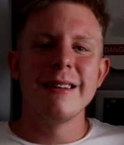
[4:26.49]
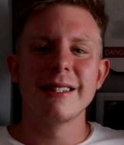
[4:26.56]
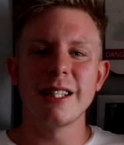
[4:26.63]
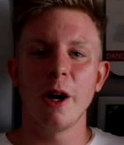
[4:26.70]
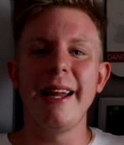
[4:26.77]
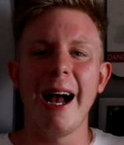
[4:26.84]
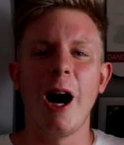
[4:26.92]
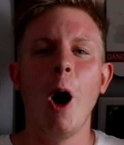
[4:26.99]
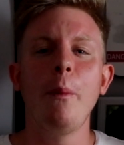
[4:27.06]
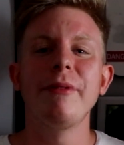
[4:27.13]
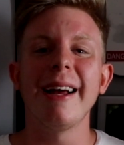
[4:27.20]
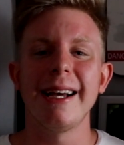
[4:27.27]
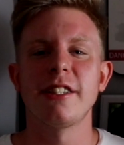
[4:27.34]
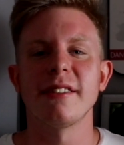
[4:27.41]
So yeah, I hope
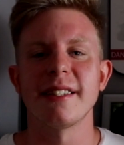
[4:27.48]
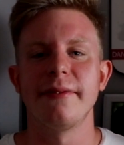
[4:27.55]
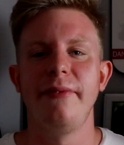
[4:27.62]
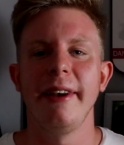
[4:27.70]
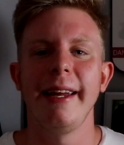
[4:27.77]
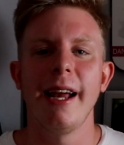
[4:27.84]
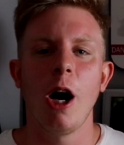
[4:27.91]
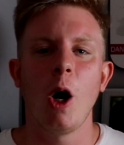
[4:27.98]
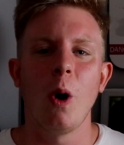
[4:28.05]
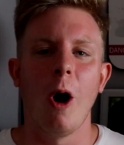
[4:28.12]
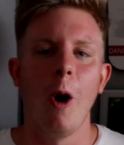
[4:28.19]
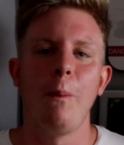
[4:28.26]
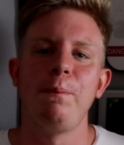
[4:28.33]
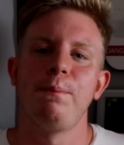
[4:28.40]
you guys enjoyed this video.
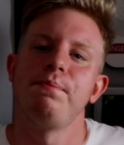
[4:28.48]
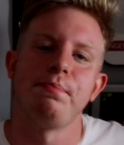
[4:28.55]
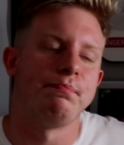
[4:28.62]
Hope